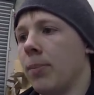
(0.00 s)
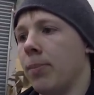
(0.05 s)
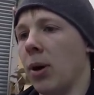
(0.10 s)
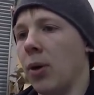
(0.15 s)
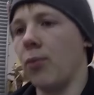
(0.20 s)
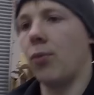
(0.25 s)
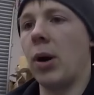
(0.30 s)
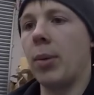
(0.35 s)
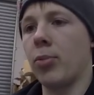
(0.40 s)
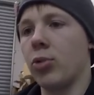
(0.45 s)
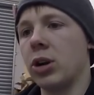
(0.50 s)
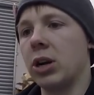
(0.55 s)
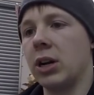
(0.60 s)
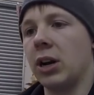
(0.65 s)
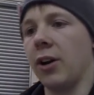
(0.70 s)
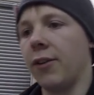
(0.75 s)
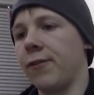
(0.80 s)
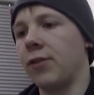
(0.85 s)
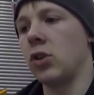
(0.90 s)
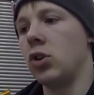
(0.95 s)
but rubbery
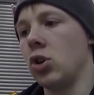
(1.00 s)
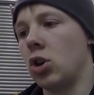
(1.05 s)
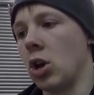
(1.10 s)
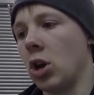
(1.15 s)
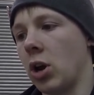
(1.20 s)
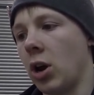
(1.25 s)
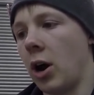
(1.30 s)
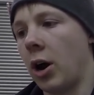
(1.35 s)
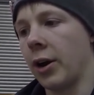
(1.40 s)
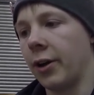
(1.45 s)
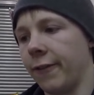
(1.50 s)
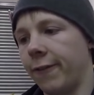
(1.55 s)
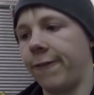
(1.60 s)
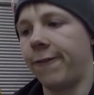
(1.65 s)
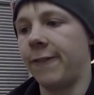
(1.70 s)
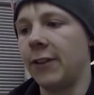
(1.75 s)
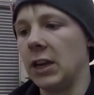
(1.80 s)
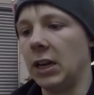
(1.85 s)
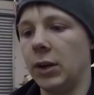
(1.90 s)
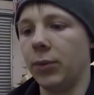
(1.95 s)
enough that you can kind of
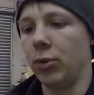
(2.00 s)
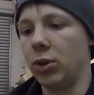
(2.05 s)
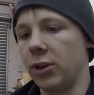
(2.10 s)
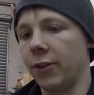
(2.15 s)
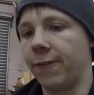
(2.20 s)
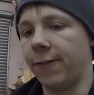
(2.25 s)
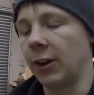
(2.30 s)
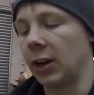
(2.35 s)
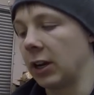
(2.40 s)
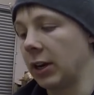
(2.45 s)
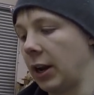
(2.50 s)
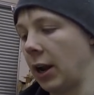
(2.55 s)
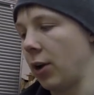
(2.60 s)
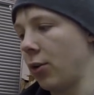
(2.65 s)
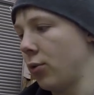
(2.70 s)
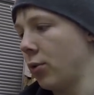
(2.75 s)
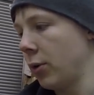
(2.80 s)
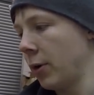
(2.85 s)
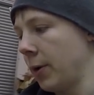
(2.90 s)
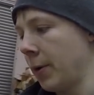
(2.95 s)
feel it with your
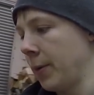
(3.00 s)
fingernail.